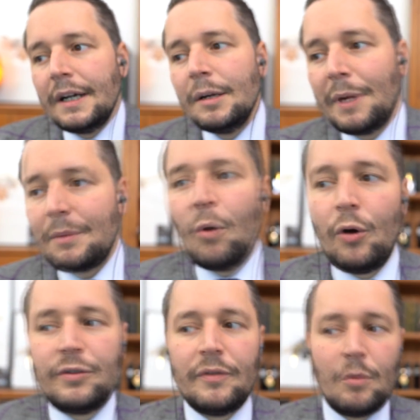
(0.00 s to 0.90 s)
But
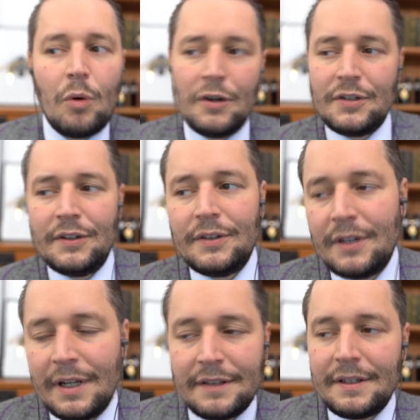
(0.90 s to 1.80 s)
most of the
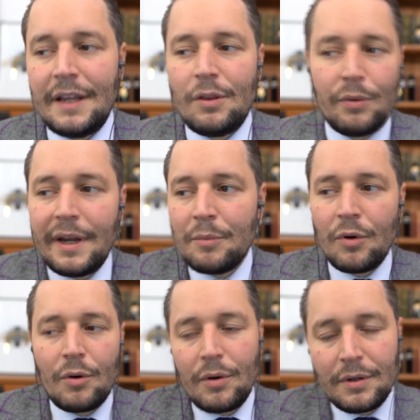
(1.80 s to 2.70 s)
watches, let's say the
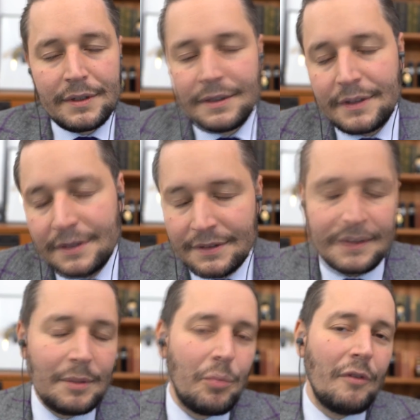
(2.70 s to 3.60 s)
Rainbow or this